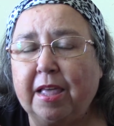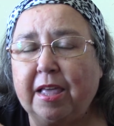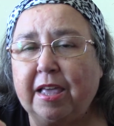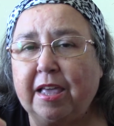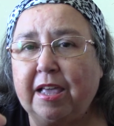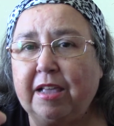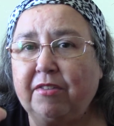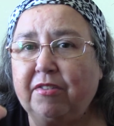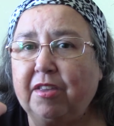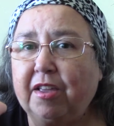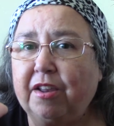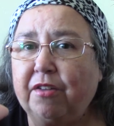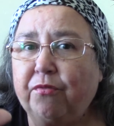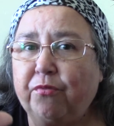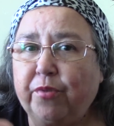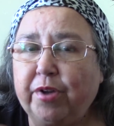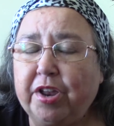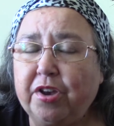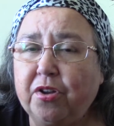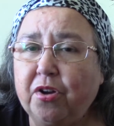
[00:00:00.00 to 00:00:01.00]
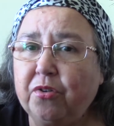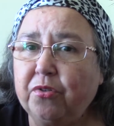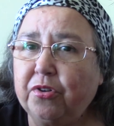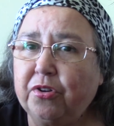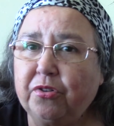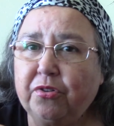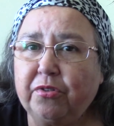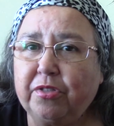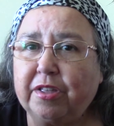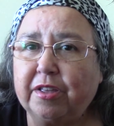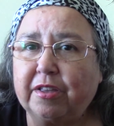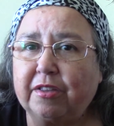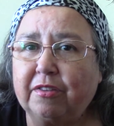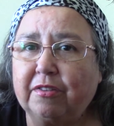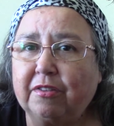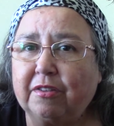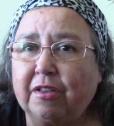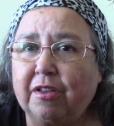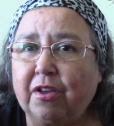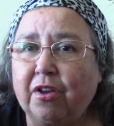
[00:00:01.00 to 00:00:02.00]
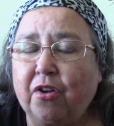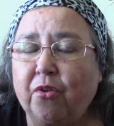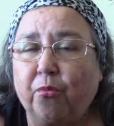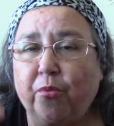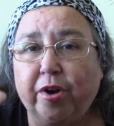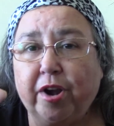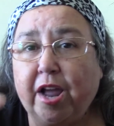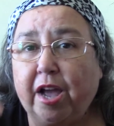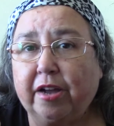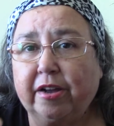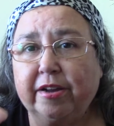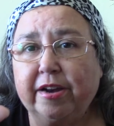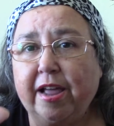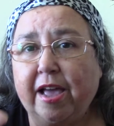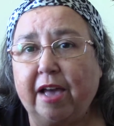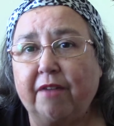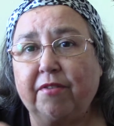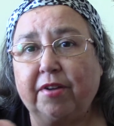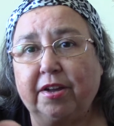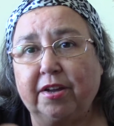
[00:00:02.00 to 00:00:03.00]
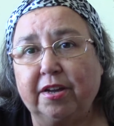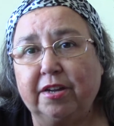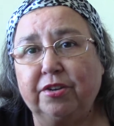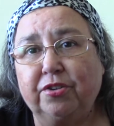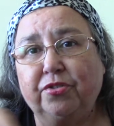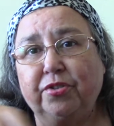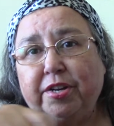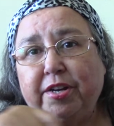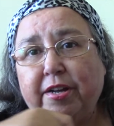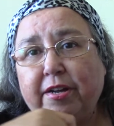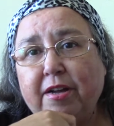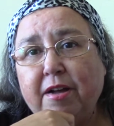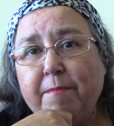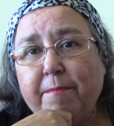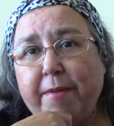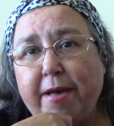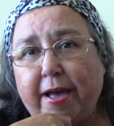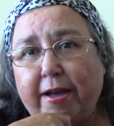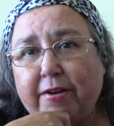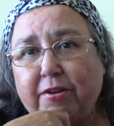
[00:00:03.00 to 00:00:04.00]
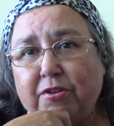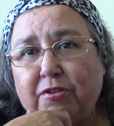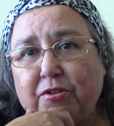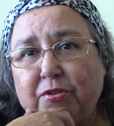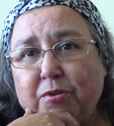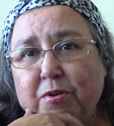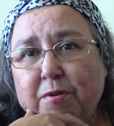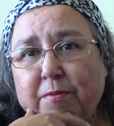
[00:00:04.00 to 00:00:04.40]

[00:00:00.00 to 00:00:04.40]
He said, "If we don't do this, we're not going to have a country to come back to."